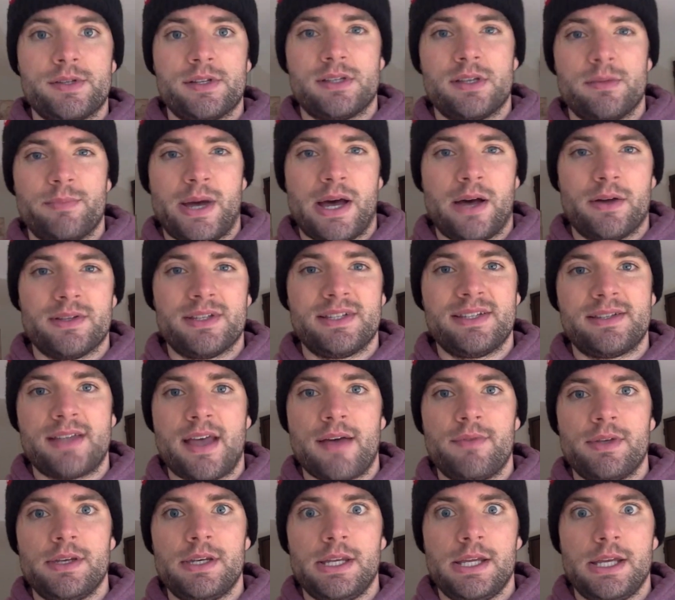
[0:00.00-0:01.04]
It's about
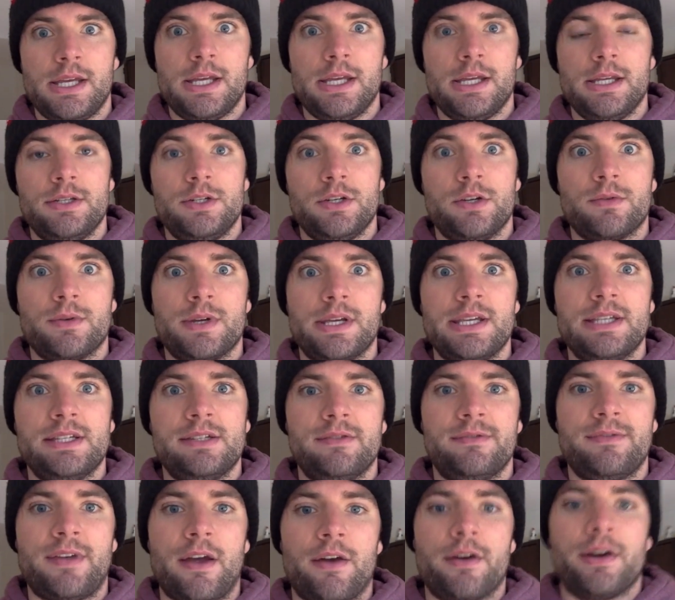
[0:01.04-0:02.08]
70
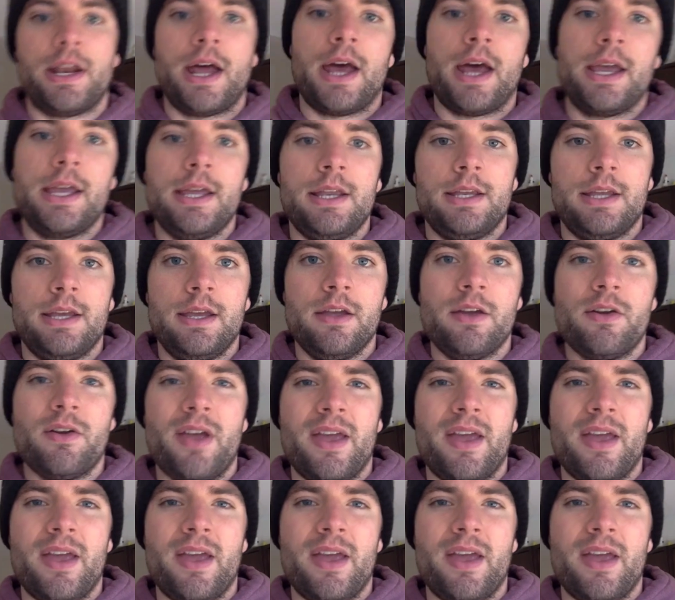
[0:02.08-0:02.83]
degrees Fahrenheit here,